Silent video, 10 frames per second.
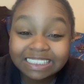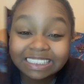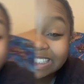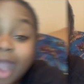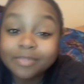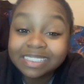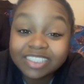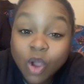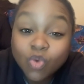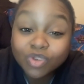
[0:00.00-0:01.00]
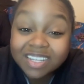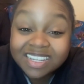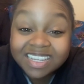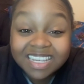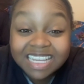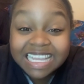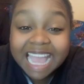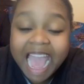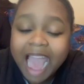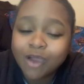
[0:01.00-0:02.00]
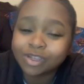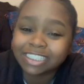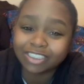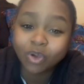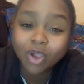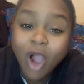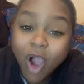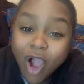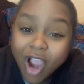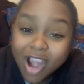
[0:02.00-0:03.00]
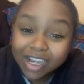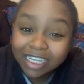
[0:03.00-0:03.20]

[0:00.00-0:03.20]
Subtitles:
I'll be so good. I wish your car.